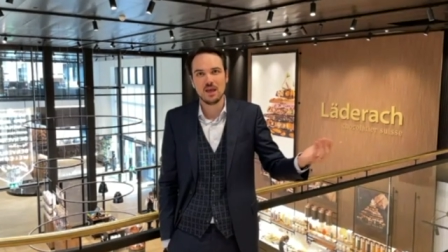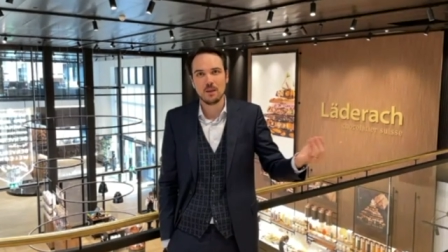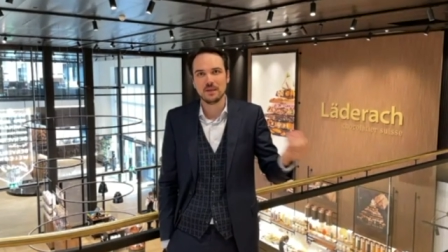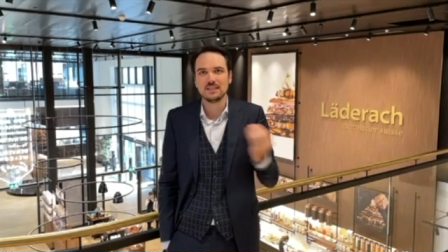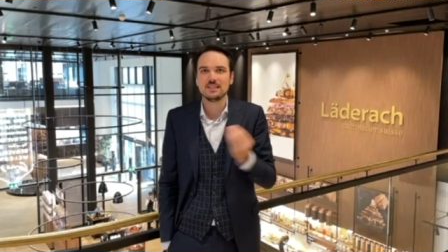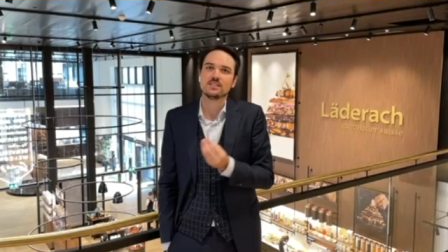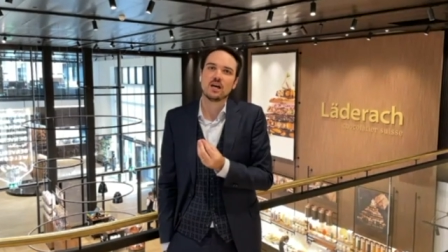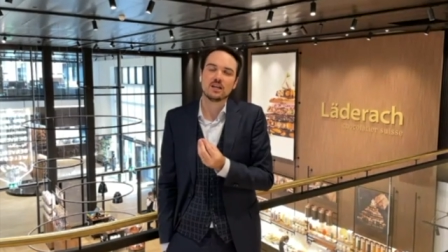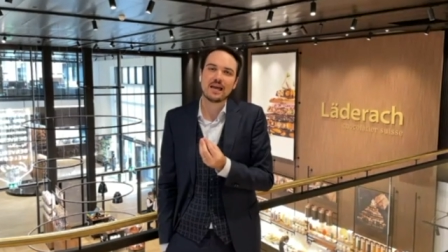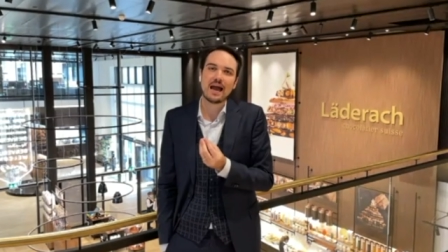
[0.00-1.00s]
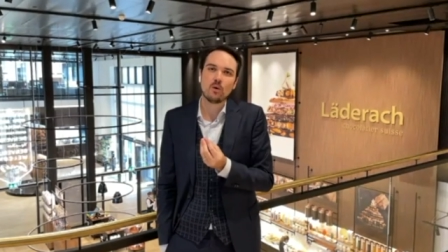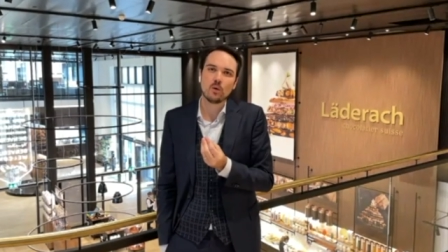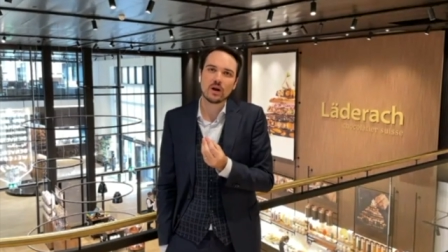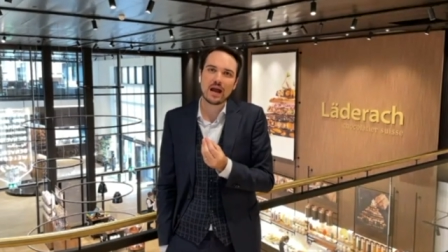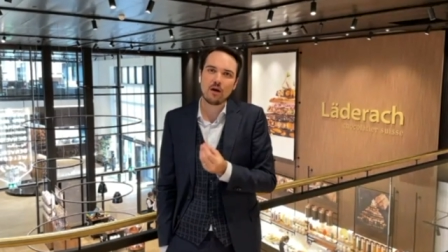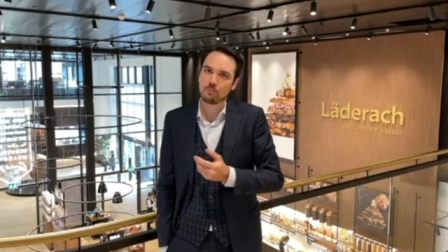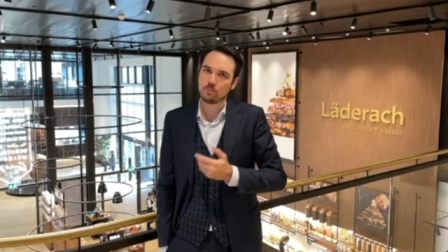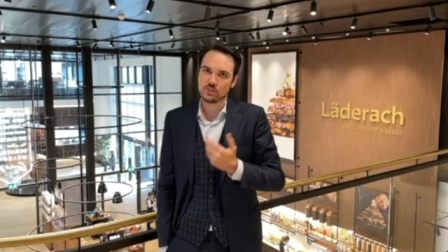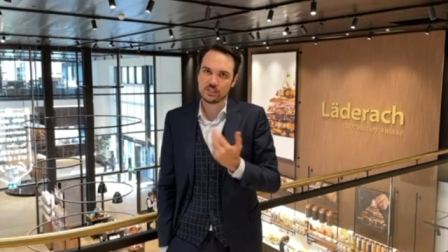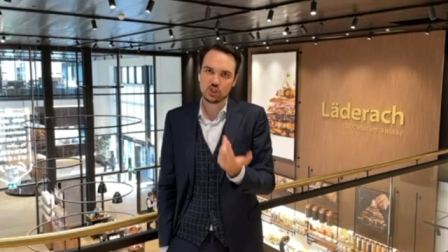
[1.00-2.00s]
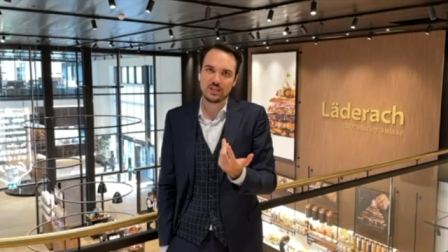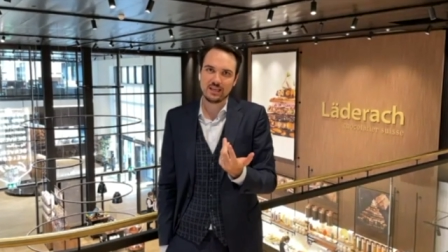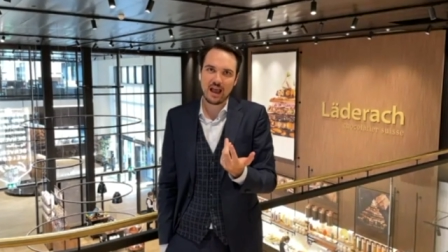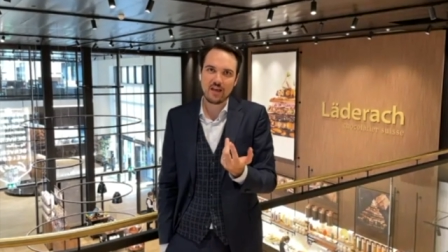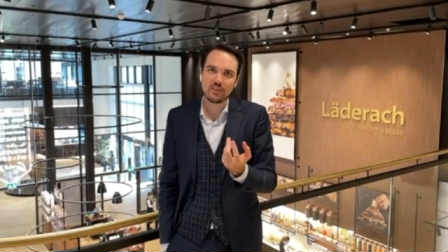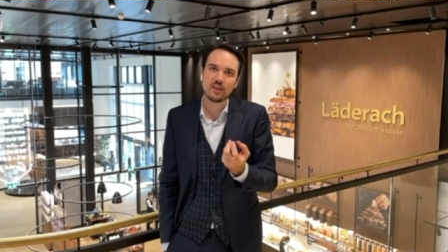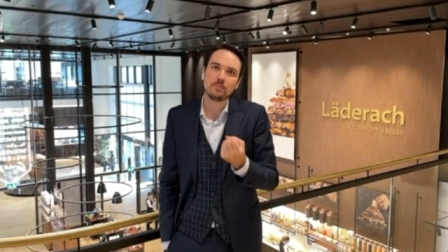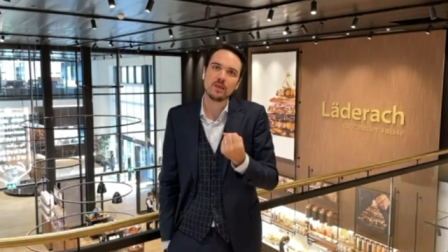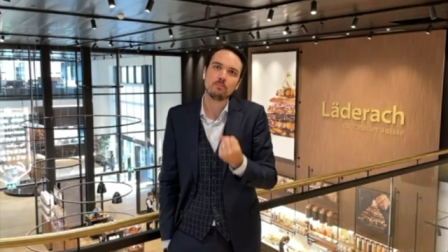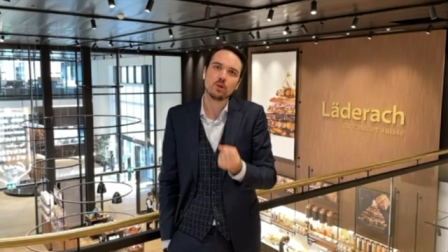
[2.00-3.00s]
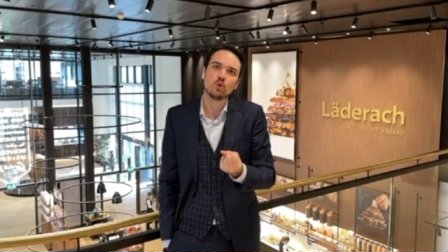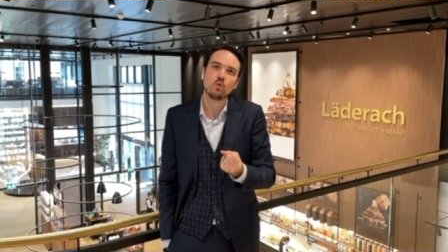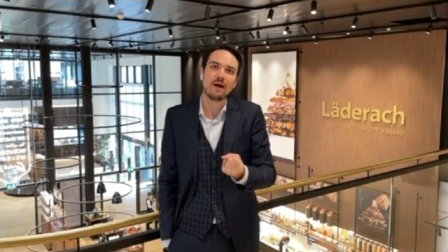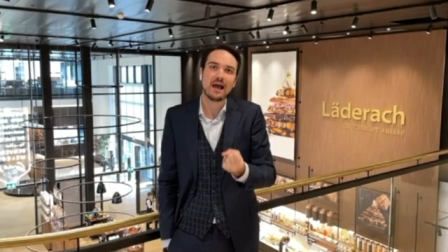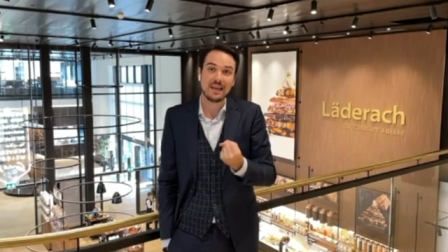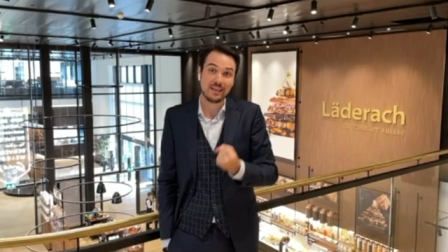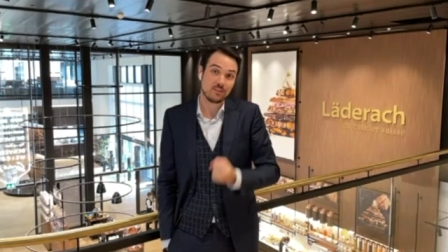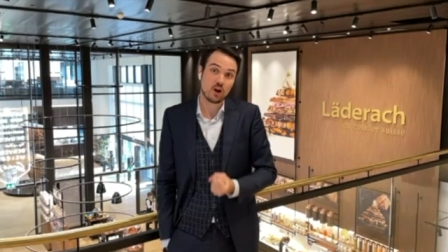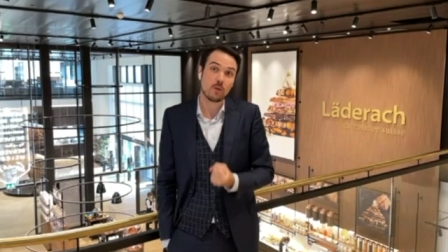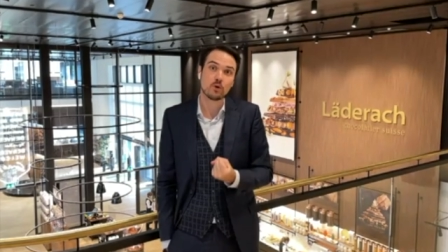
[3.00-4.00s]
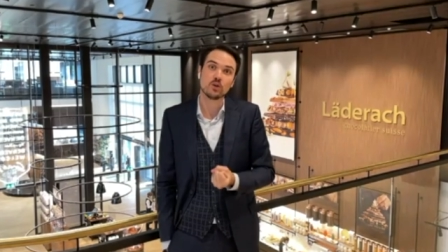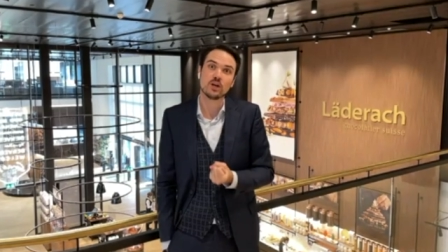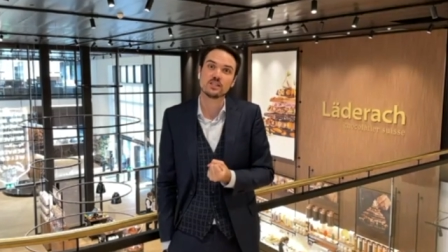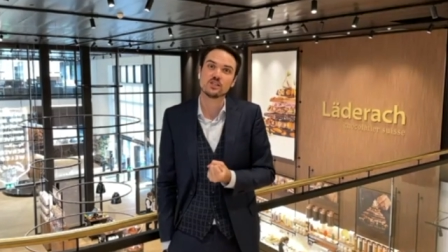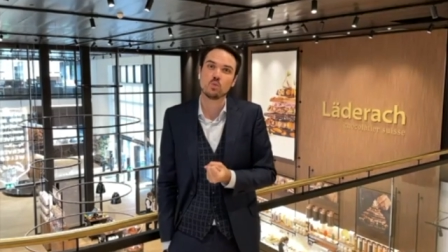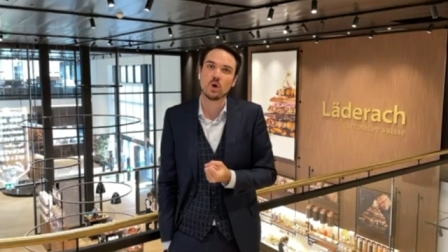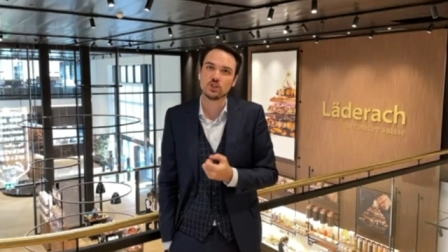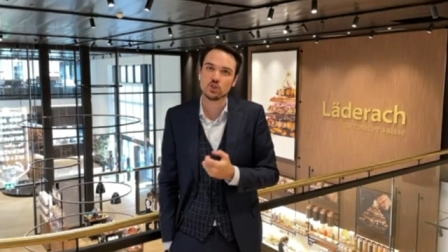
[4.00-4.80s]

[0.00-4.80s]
but it is not our, our positioning. I think people who buy Laderach products want